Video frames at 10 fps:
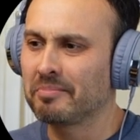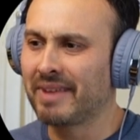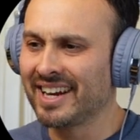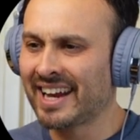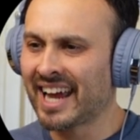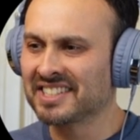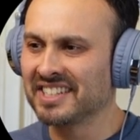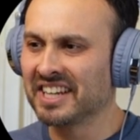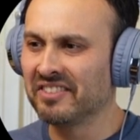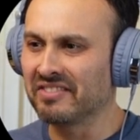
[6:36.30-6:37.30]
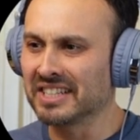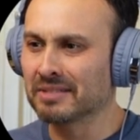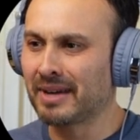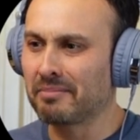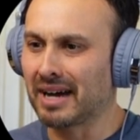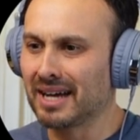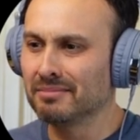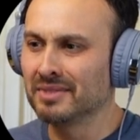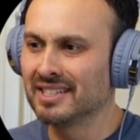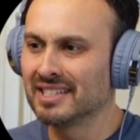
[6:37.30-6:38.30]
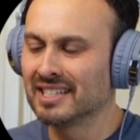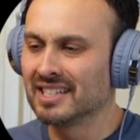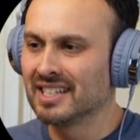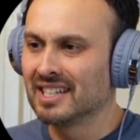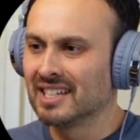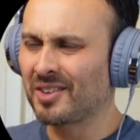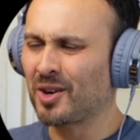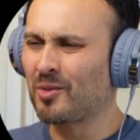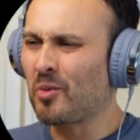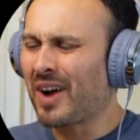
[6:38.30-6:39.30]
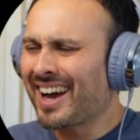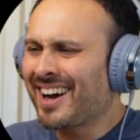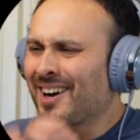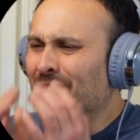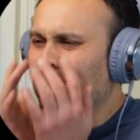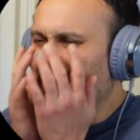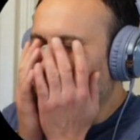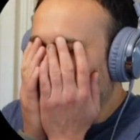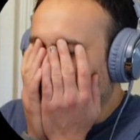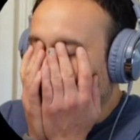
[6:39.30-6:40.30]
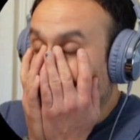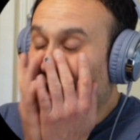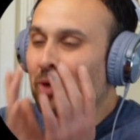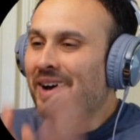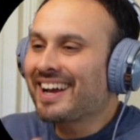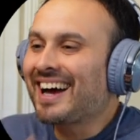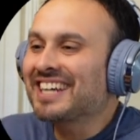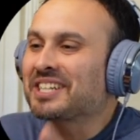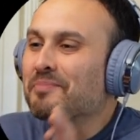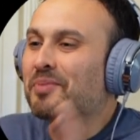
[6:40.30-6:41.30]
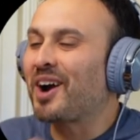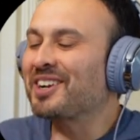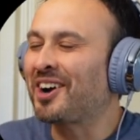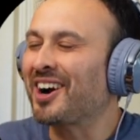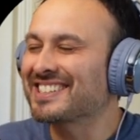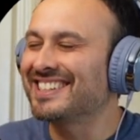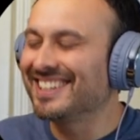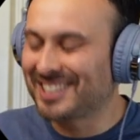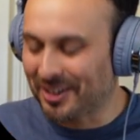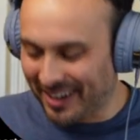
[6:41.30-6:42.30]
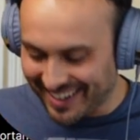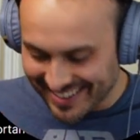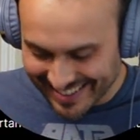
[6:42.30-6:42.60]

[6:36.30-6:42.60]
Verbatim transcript: might it actually convince my mom? Wow. Oh my gosh, it brought Carson into it.